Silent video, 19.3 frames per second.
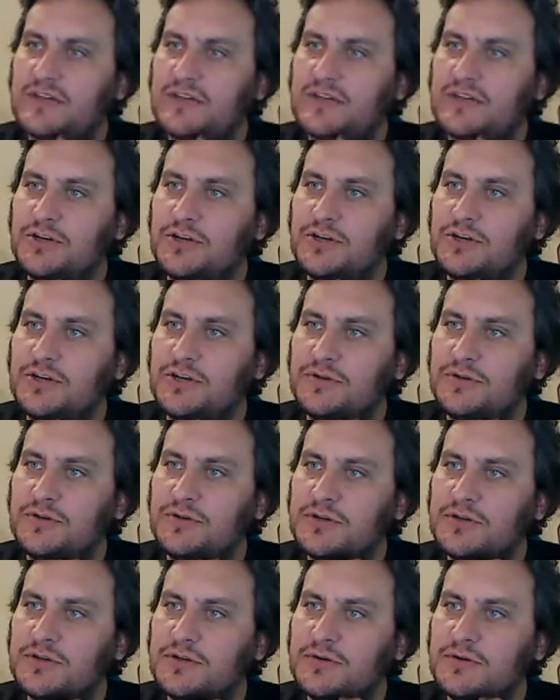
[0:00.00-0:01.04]
due to
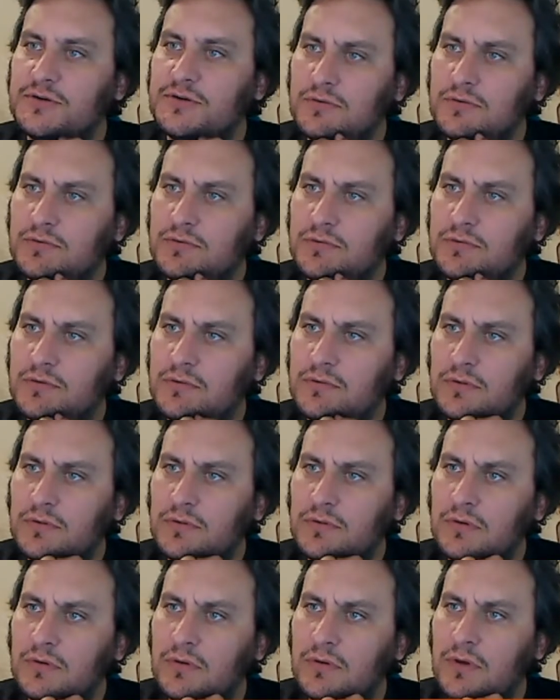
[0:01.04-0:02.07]
do?
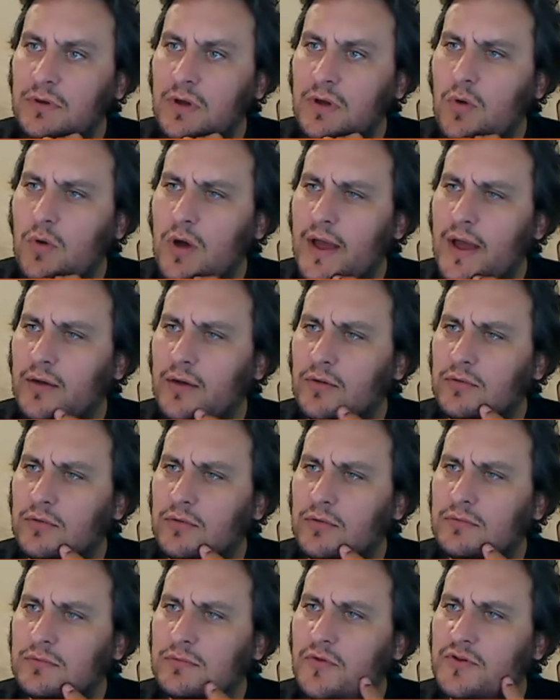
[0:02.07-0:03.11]
What? Hang on
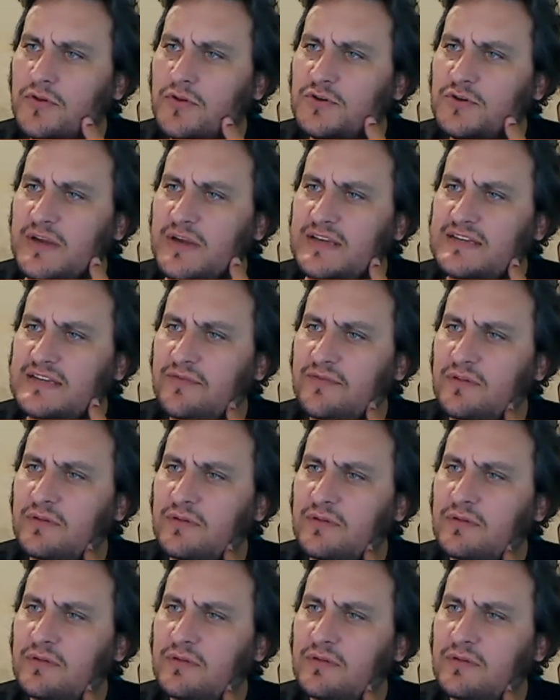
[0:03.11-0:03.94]
the 27th.